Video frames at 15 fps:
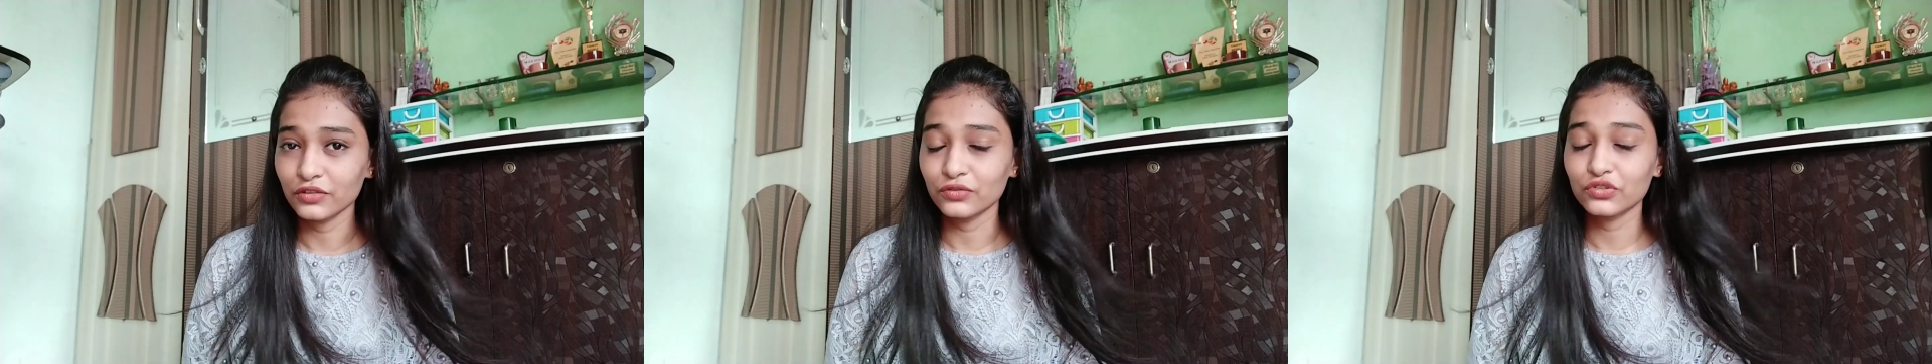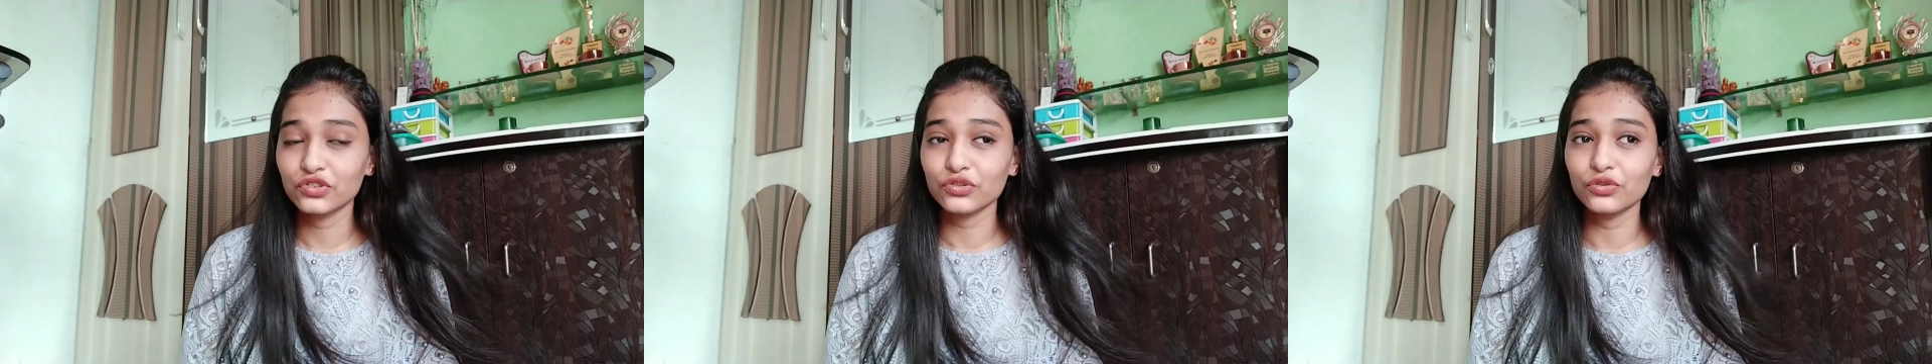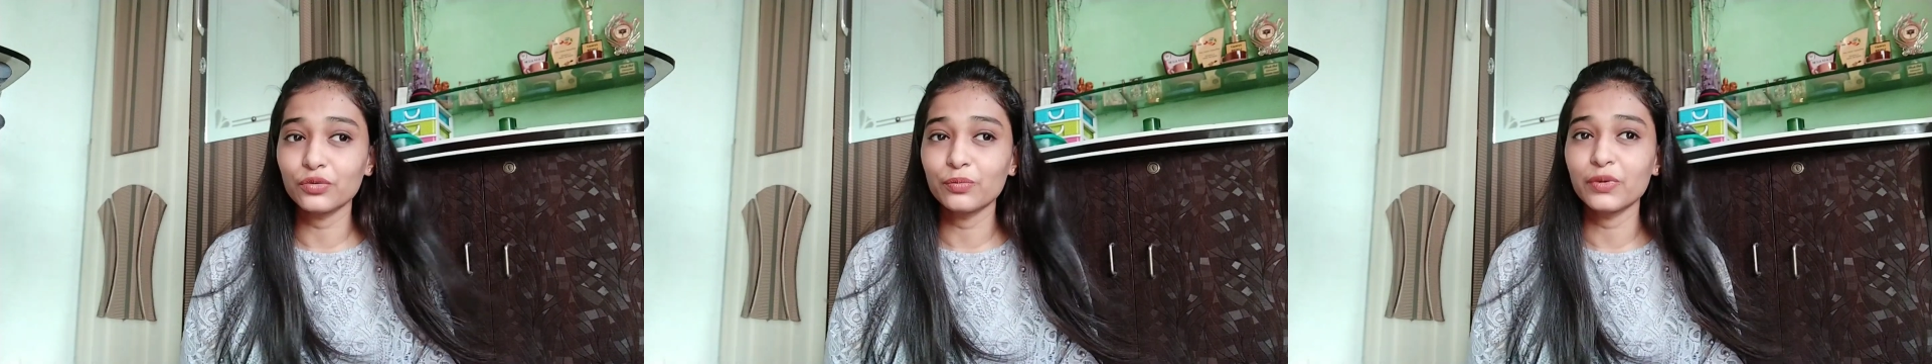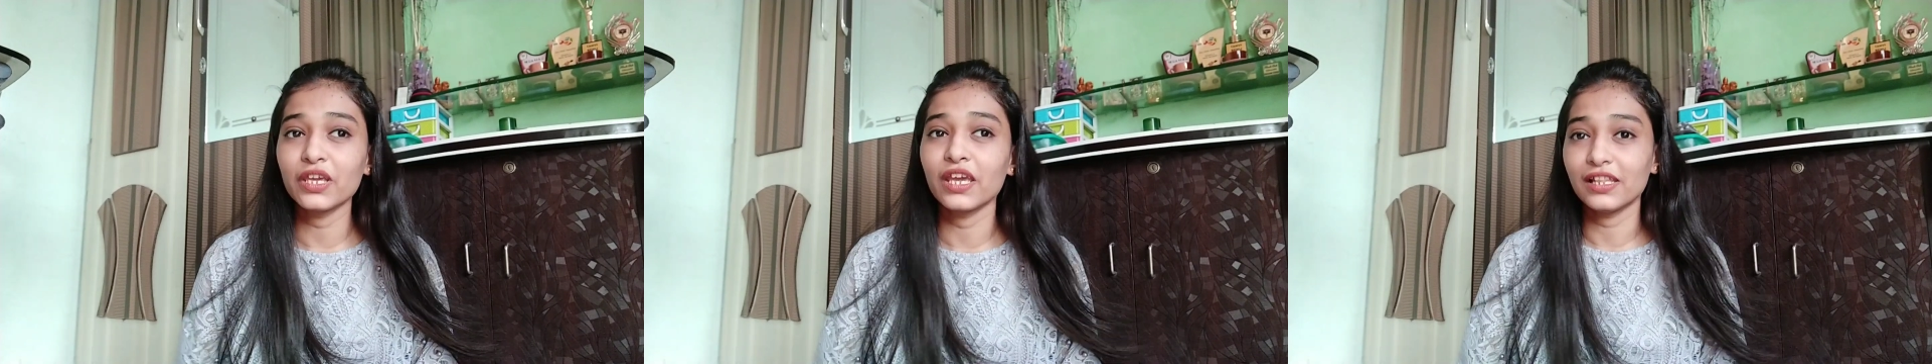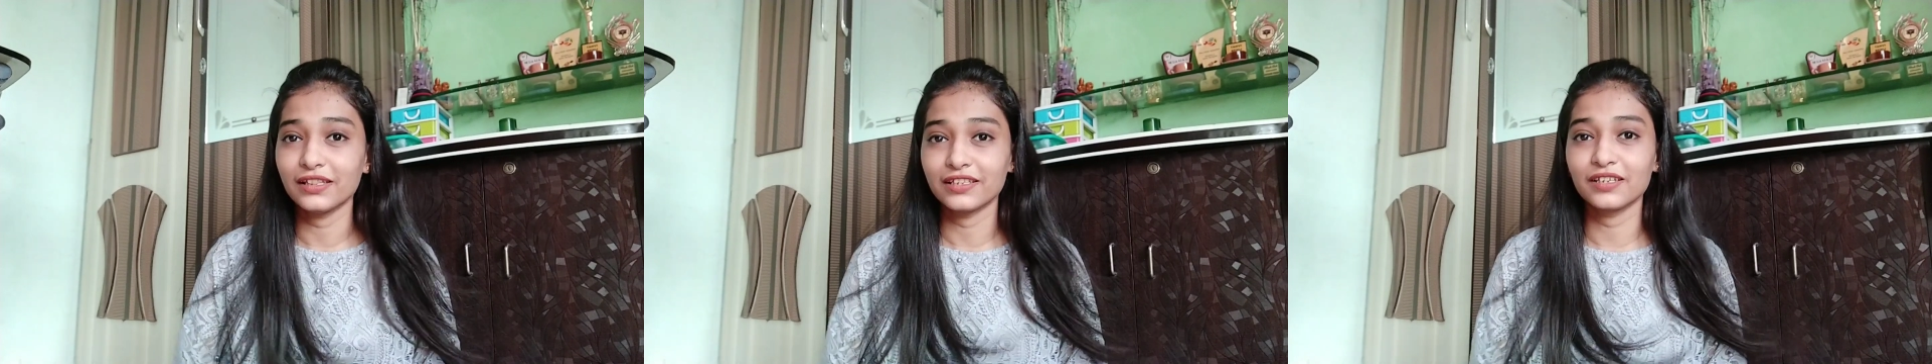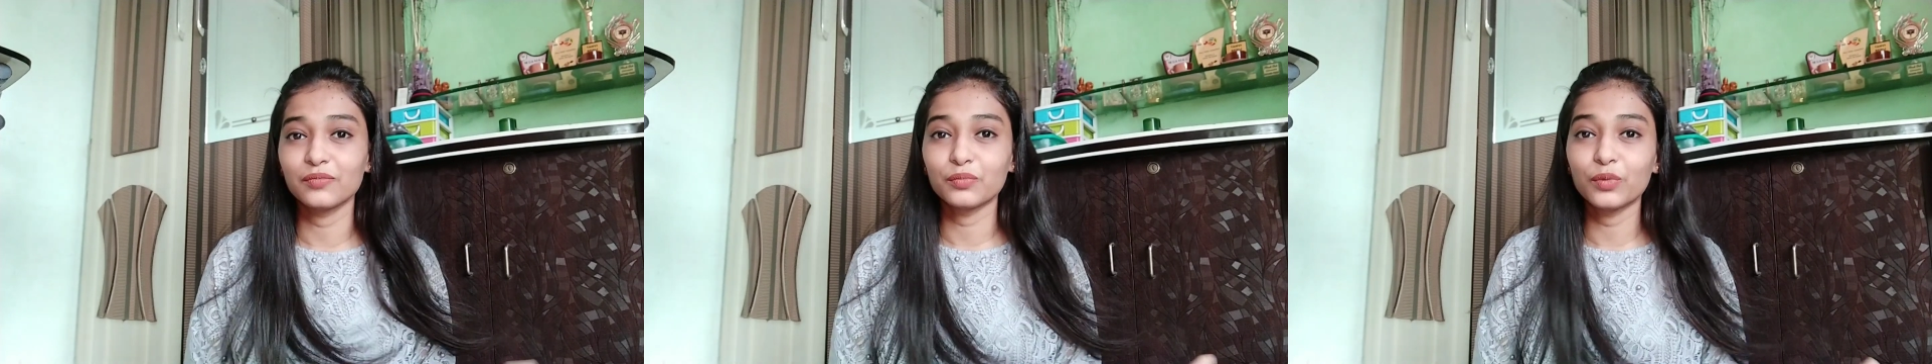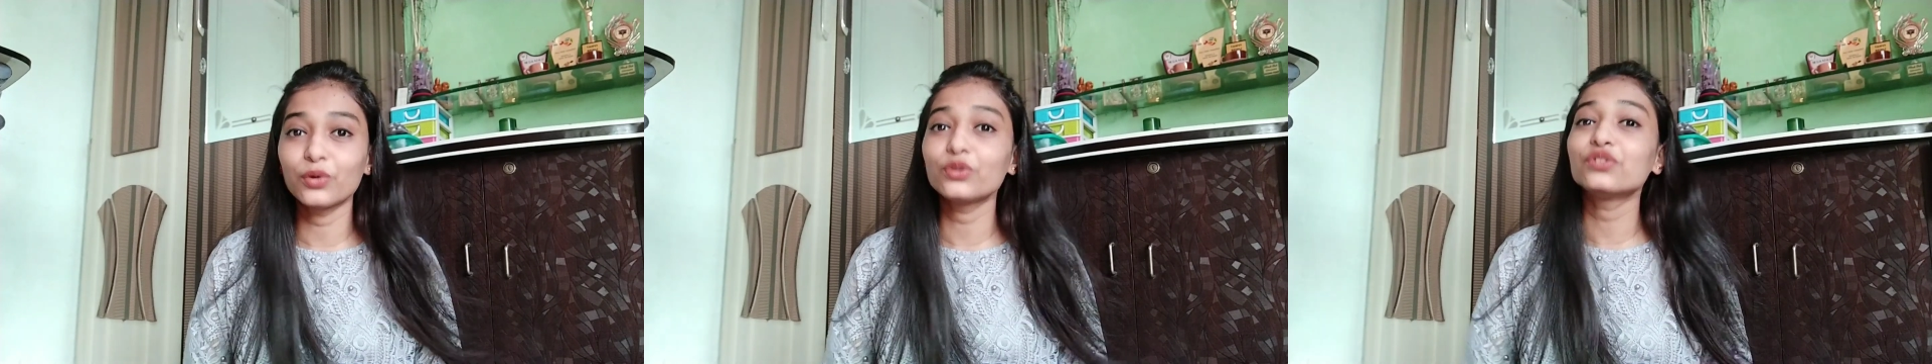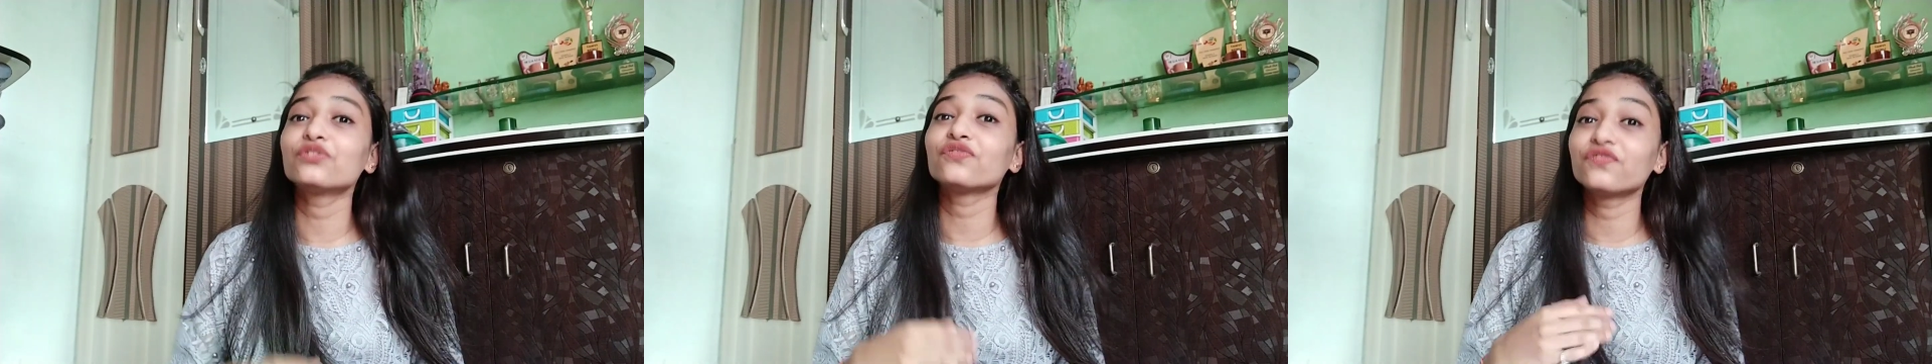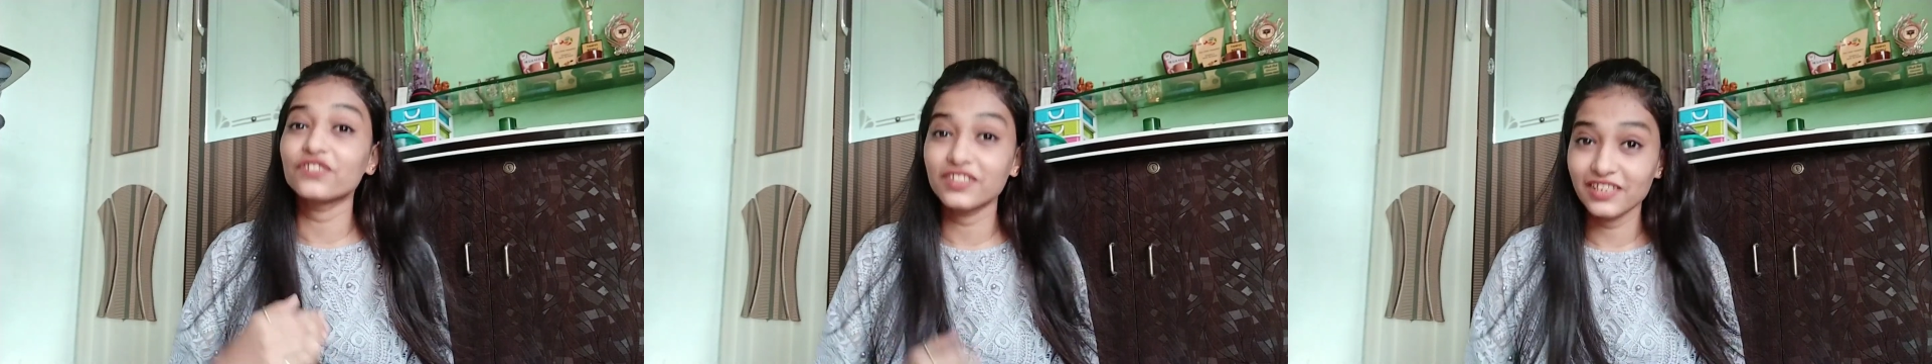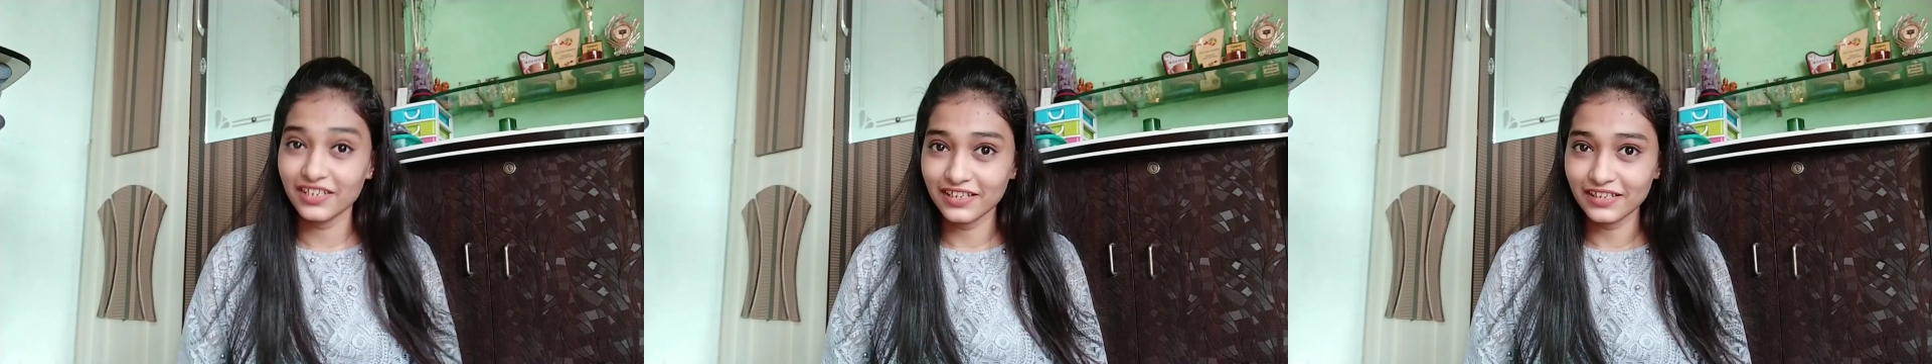You should be healthy both
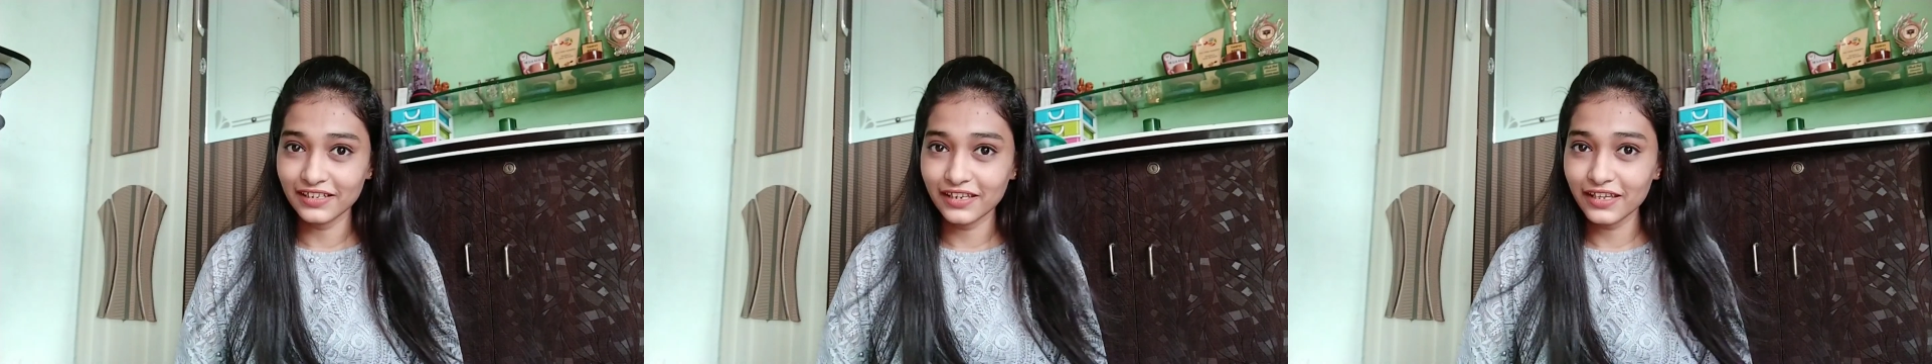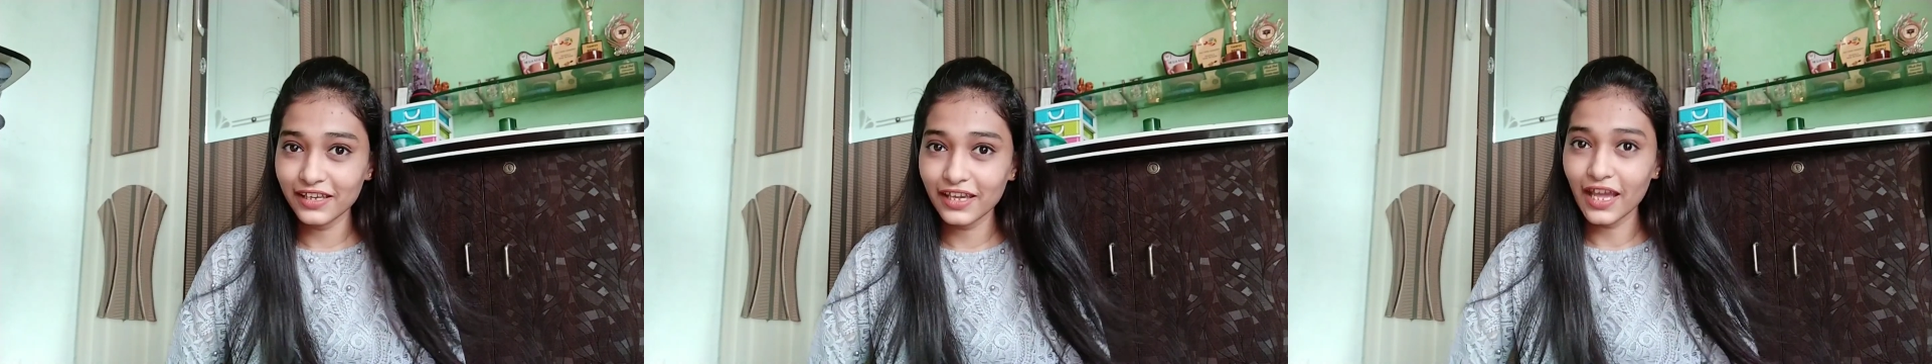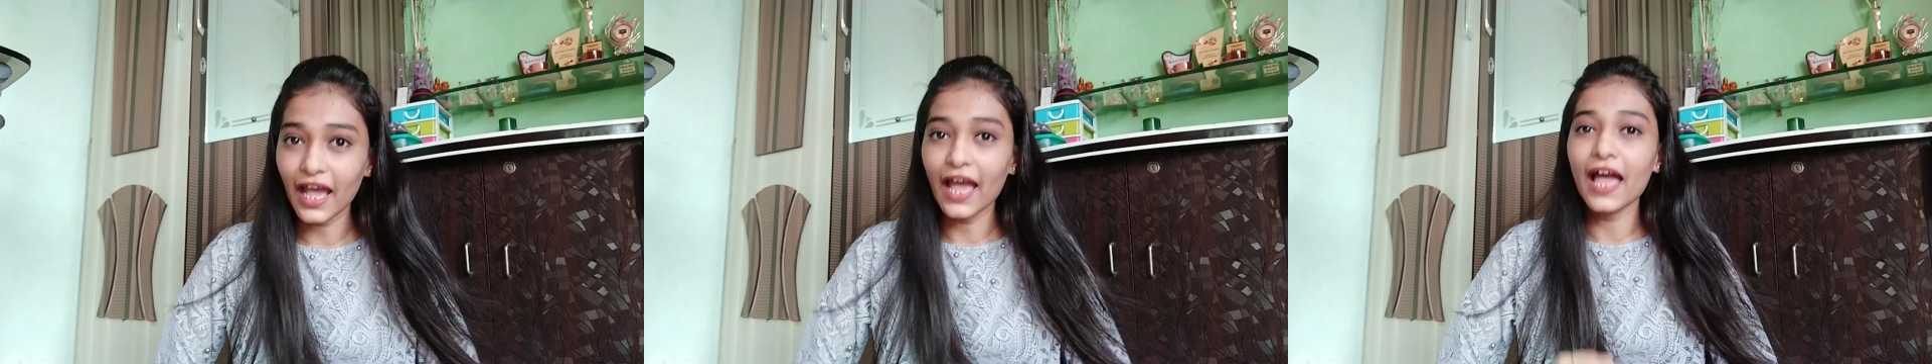physically